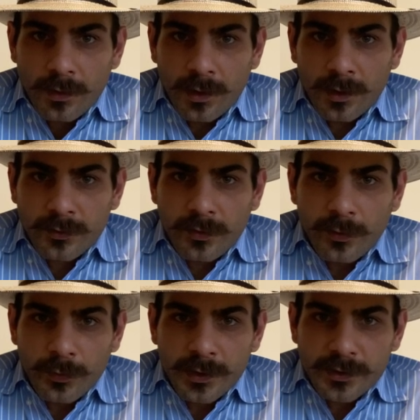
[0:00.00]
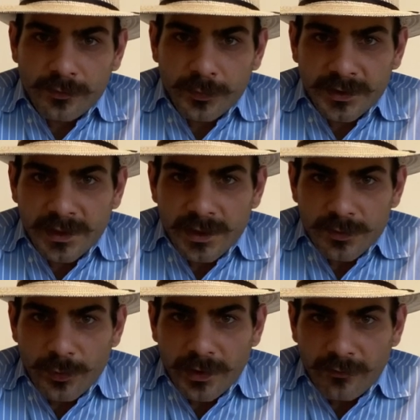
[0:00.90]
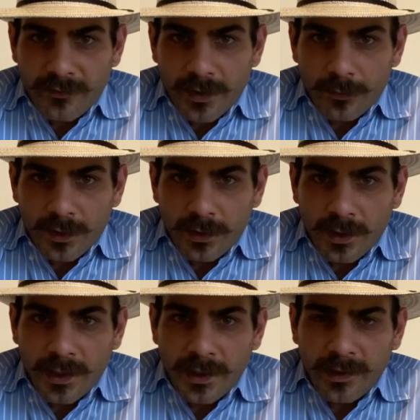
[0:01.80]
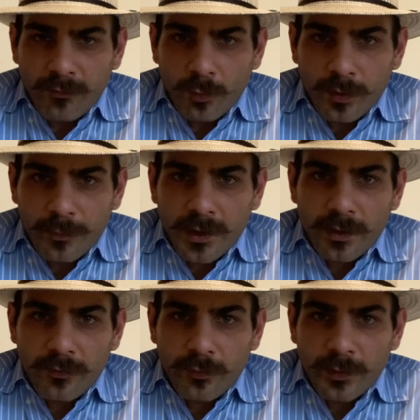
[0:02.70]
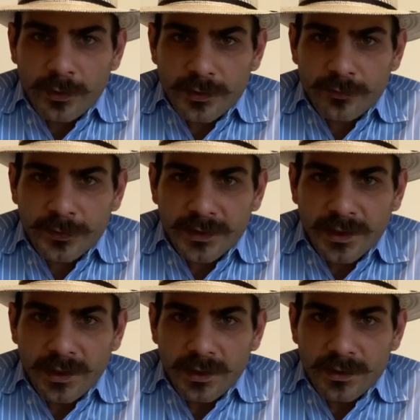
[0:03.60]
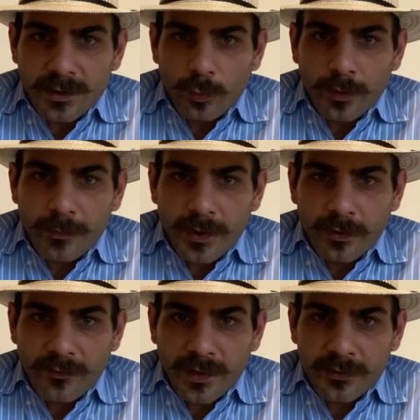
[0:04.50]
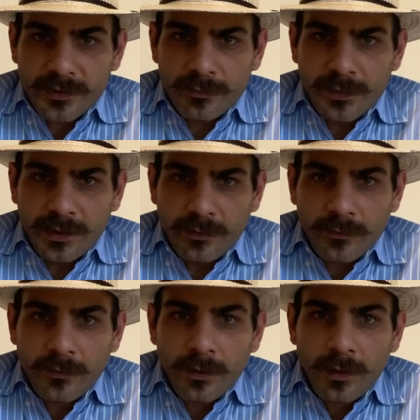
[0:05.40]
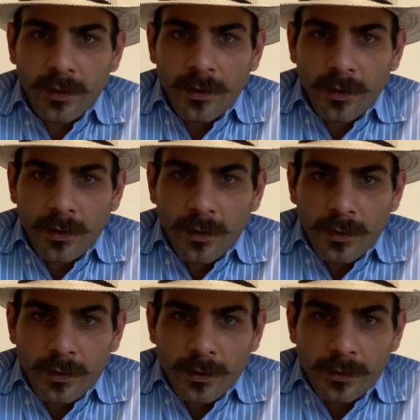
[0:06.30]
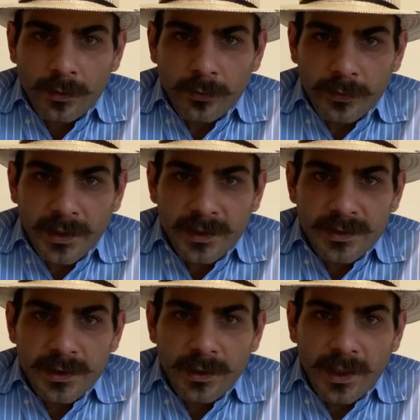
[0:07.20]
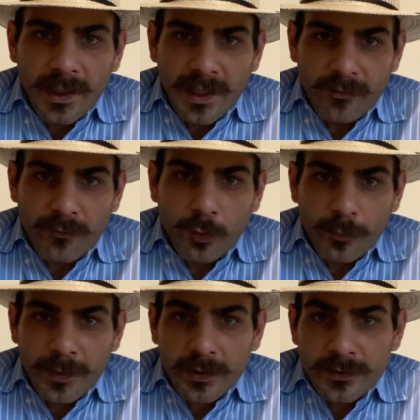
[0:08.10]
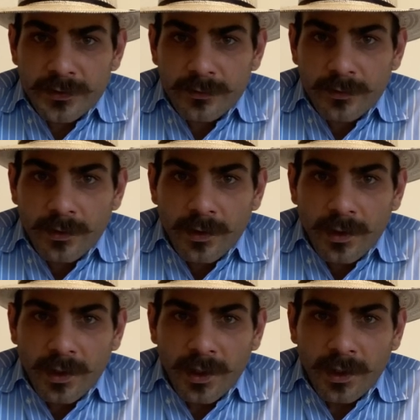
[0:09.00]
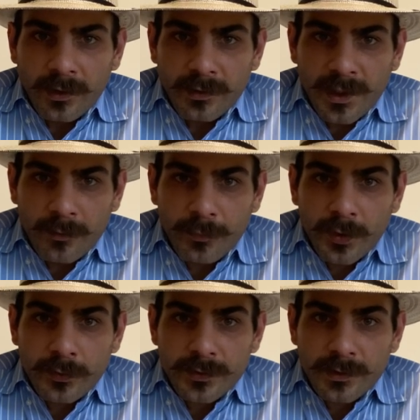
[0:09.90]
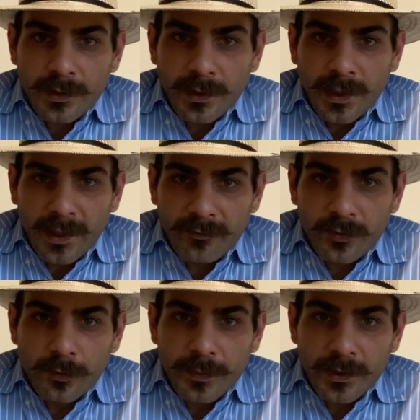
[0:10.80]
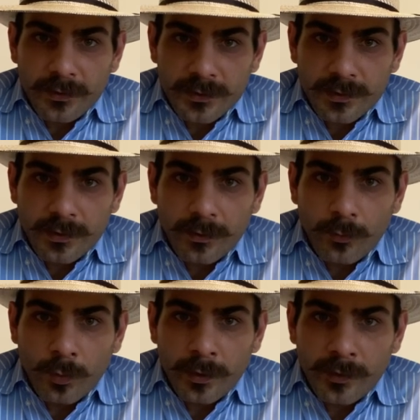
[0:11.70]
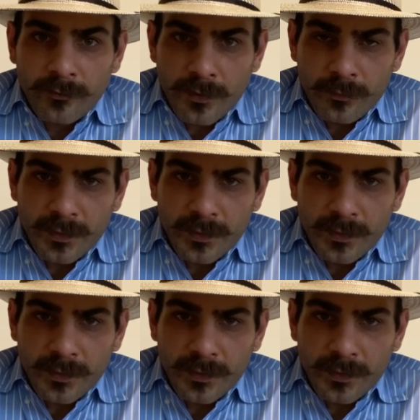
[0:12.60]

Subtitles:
On to the Rios of Mercedes brand of family, I have one pair of Rios of Mercedes and one pair of Anderson Bean. Lucchese, I have four pairs, and Dan Post, I have two pairs, one of them